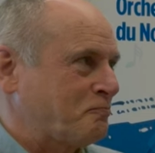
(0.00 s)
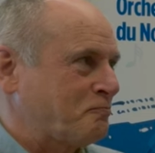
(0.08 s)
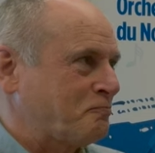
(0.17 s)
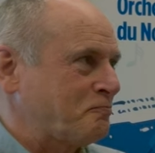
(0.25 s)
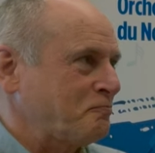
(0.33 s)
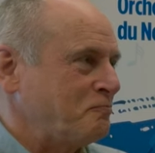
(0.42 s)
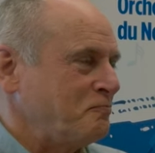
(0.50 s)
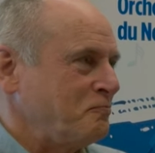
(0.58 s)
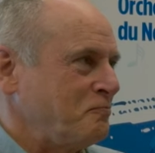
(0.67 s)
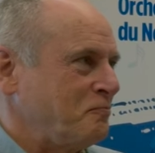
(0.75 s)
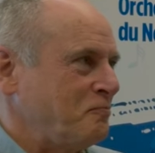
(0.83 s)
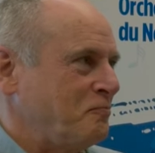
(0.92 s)

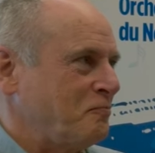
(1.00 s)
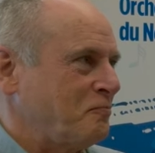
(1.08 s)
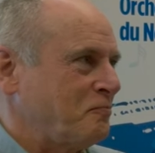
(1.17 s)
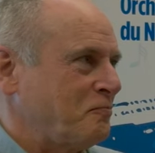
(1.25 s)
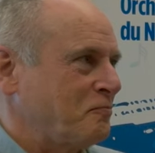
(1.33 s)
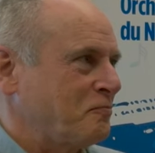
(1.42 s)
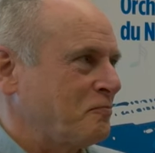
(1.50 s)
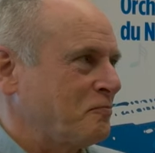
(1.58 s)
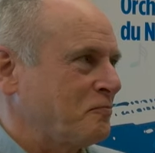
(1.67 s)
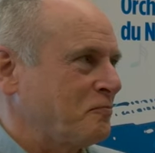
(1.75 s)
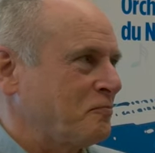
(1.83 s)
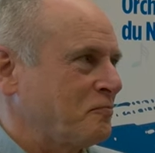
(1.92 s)

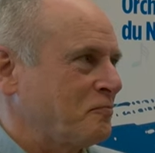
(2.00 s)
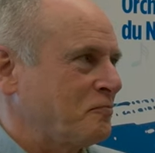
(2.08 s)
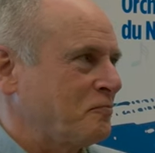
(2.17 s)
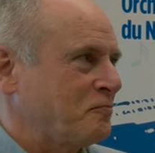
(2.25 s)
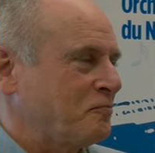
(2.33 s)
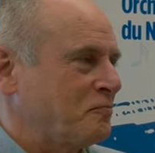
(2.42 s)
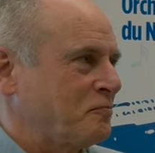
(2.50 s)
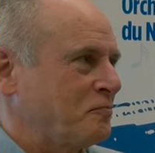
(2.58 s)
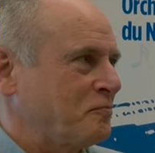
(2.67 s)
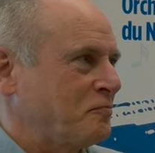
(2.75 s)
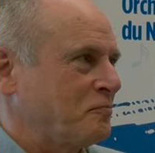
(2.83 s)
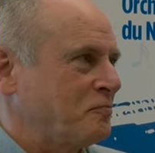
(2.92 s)

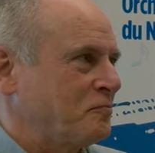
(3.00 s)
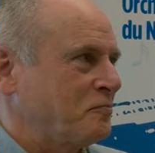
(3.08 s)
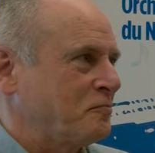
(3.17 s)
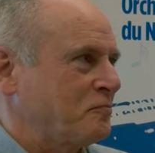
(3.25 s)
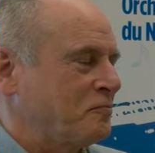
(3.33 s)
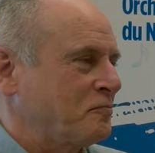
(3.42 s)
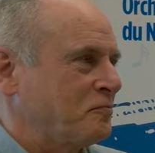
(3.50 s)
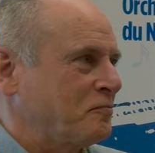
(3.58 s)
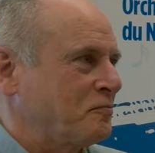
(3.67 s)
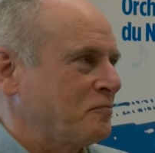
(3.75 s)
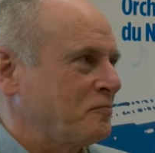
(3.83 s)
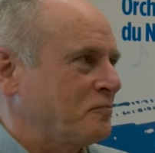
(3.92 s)

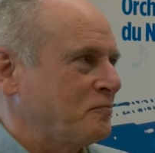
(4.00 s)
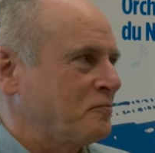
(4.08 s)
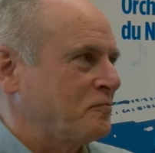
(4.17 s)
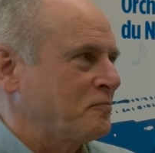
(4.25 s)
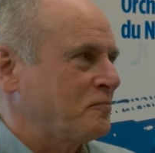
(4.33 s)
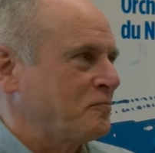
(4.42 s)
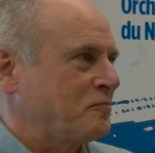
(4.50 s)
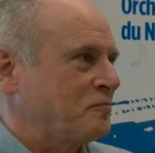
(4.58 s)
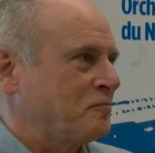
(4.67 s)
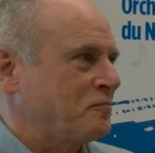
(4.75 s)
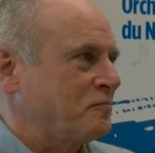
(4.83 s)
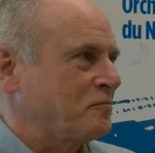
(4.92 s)

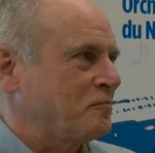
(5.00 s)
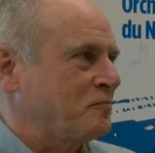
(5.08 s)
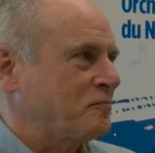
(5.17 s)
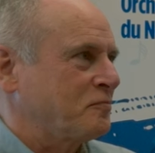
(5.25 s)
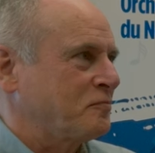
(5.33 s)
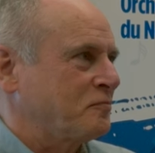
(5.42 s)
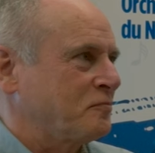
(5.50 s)
[no speech]